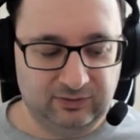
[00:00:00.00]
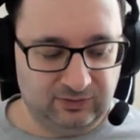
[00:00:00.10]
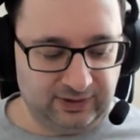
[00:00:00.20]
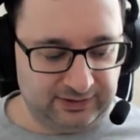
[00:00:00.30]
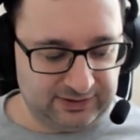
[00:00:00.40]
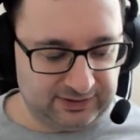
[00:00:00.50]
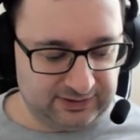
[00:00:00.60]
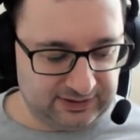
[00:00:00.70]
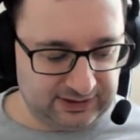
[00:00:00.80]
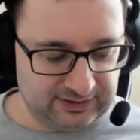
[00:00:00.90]

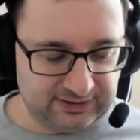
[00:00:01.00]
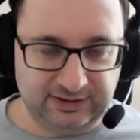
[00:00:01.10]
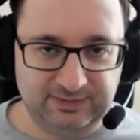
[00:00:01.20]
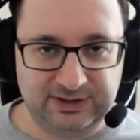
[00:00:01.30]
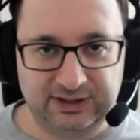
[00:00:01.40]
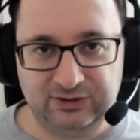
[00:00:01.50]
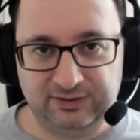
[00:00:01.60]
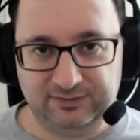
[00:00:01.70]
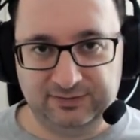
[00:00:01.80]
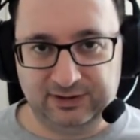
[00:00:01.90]
whereas this is a limitation
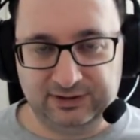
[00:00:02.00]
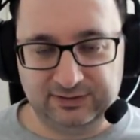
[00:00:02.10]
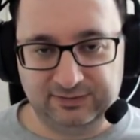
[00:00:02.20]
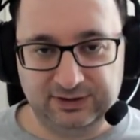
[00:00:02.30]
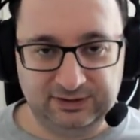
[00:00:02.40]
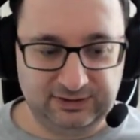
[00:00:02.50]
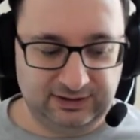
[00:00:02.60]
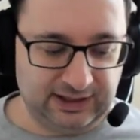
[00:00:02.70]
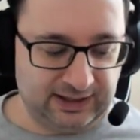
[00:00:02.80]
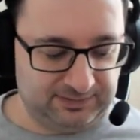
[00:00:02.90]
of a lot of other
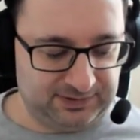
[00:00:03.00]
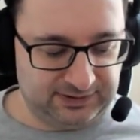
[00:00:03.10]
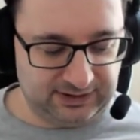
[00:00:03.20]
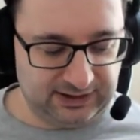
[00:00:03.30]
apps,